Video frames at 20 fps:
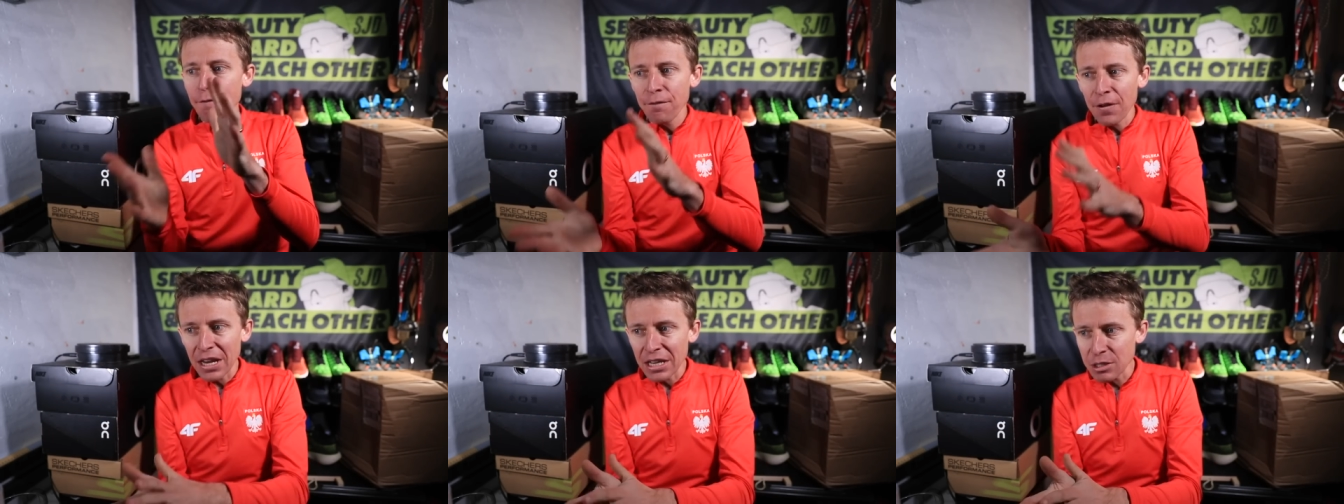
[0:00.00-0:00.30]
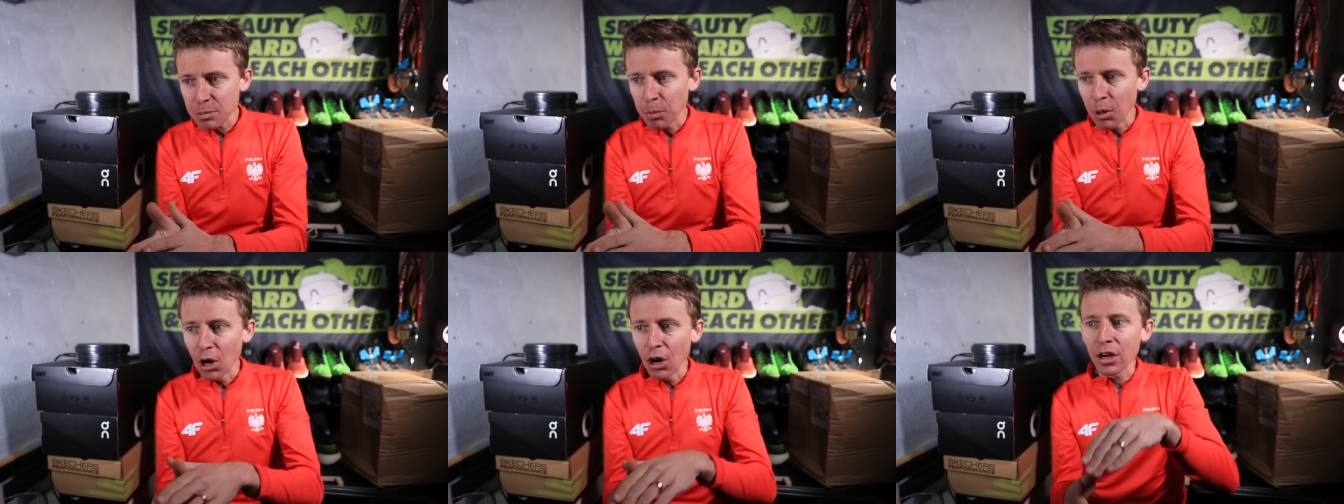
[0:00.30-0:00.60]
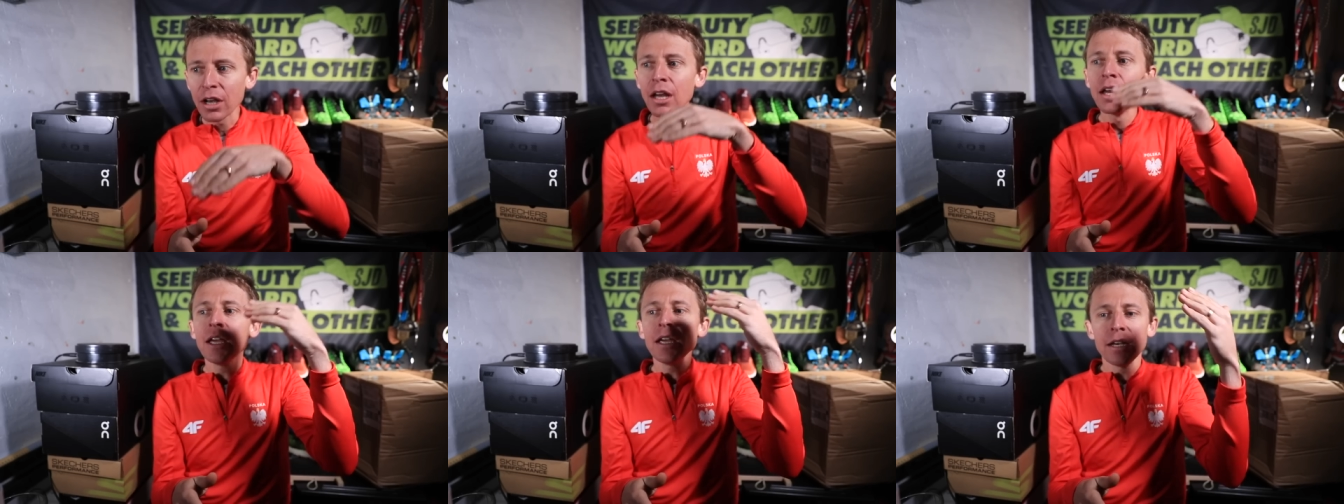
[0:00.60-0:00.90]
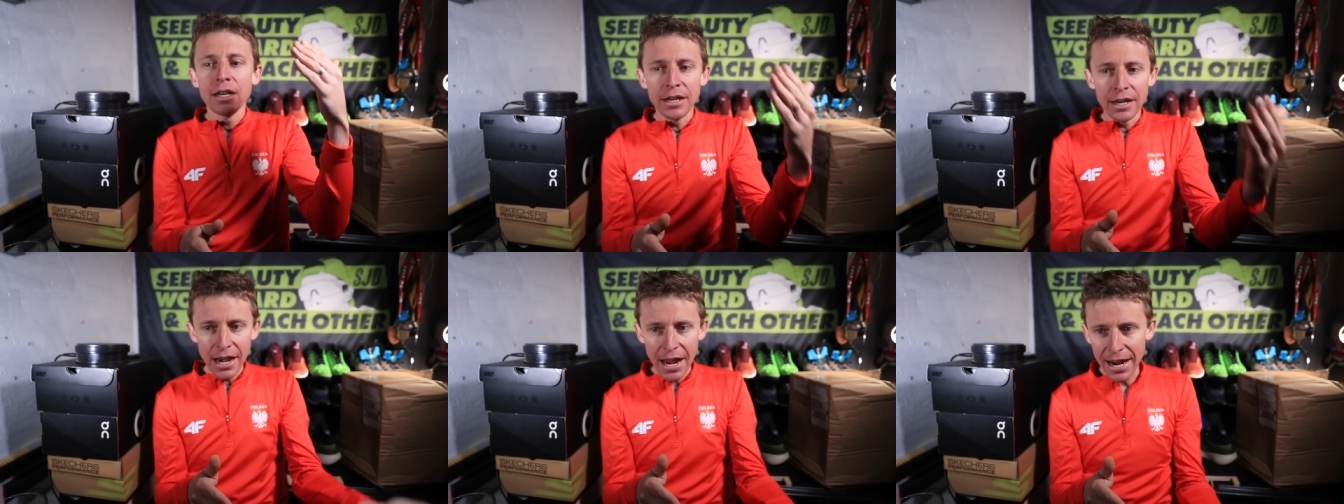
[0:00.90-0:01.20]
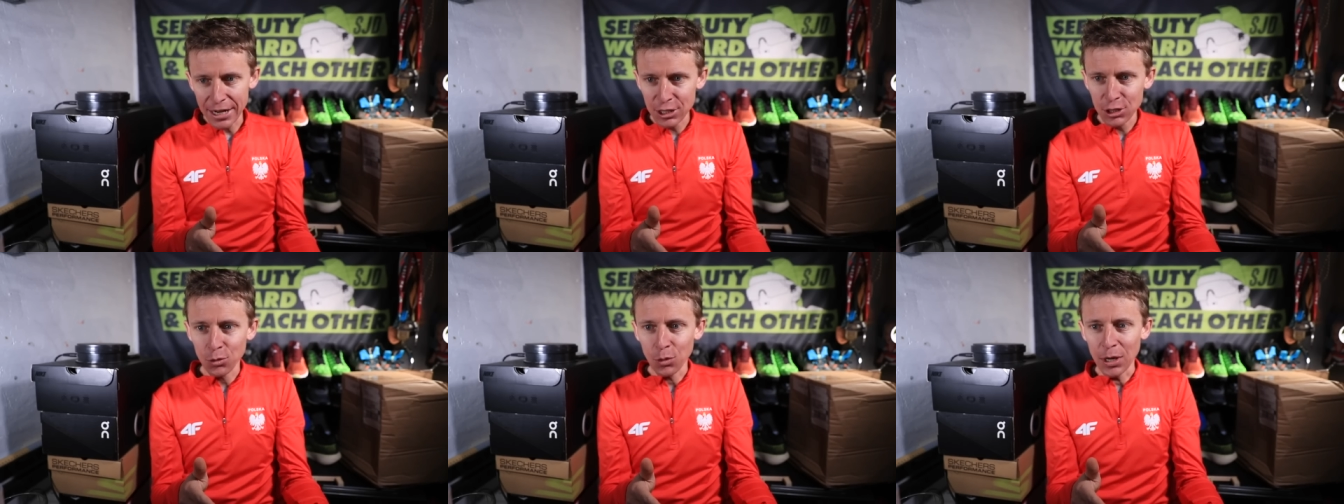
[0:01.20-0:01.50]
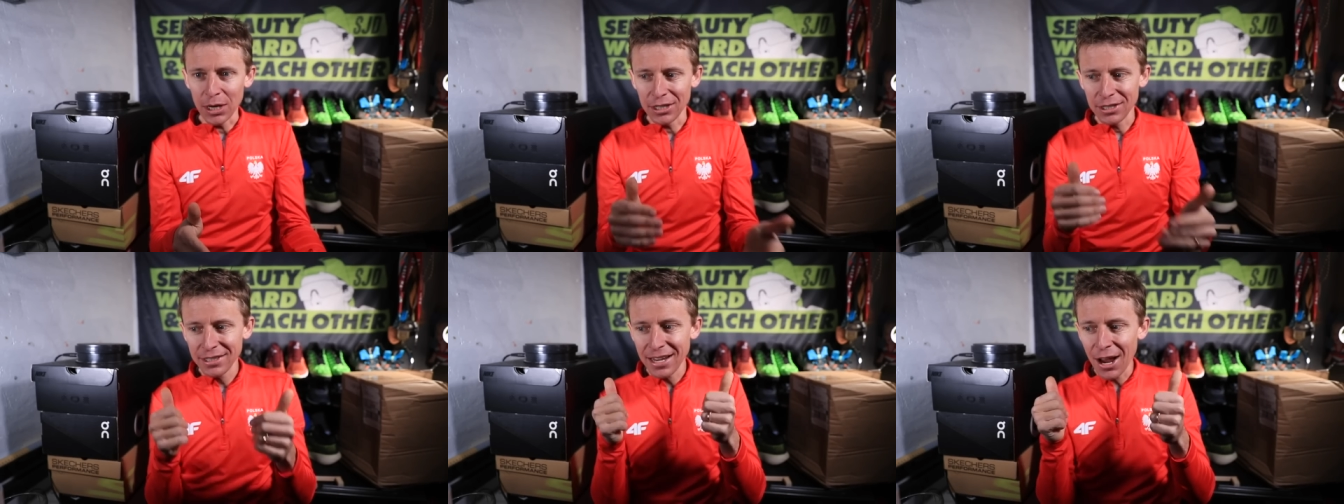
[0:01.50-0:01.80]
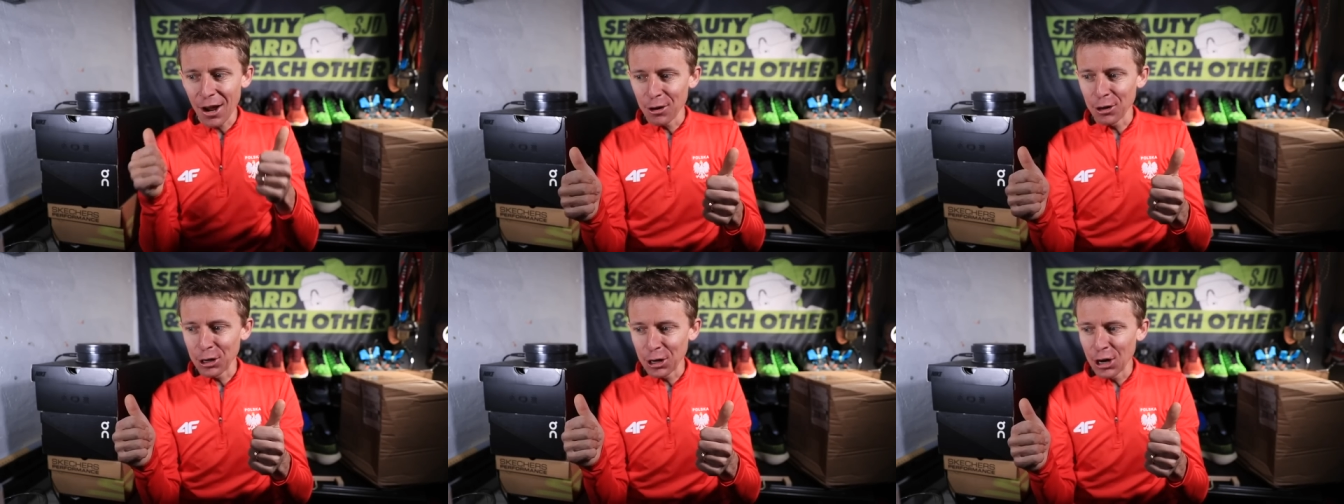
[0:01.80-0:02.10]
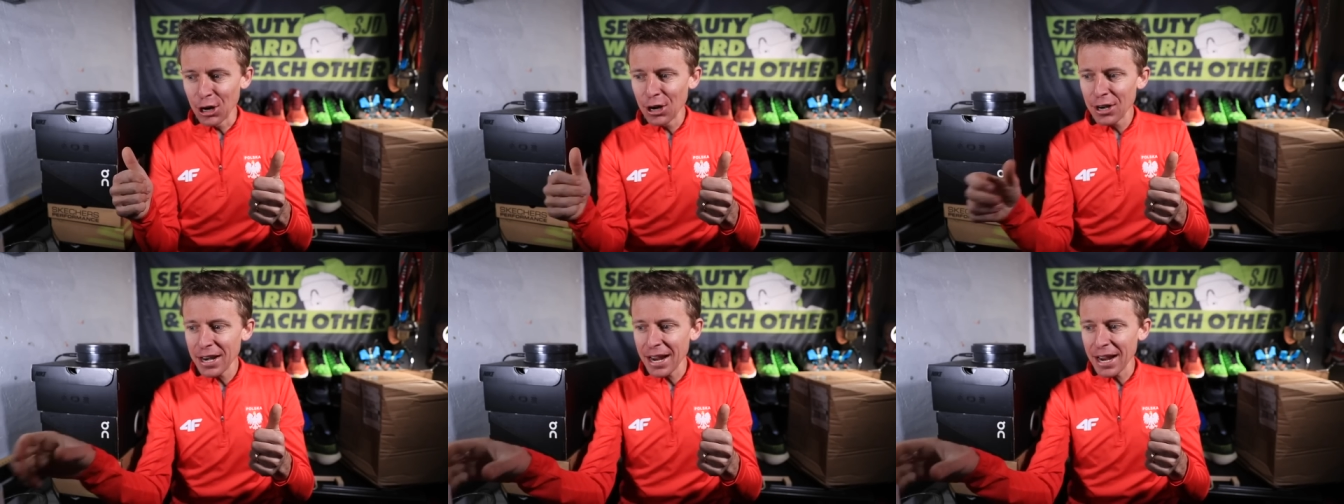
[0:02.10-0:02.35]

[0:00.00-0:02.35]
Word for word: Facebook next week. Sound good?